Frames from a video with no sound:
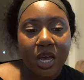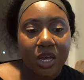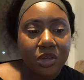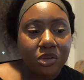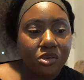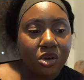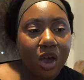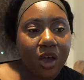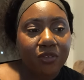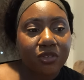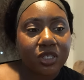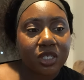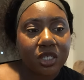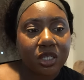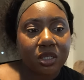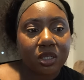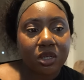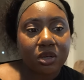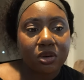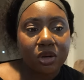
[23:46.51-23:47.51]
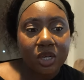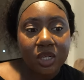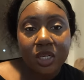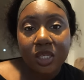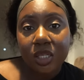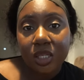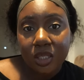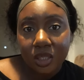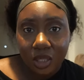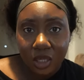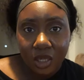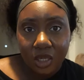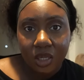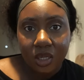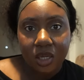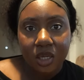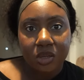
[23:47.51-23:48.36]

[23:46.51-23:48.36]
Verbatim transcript: You have to critically think.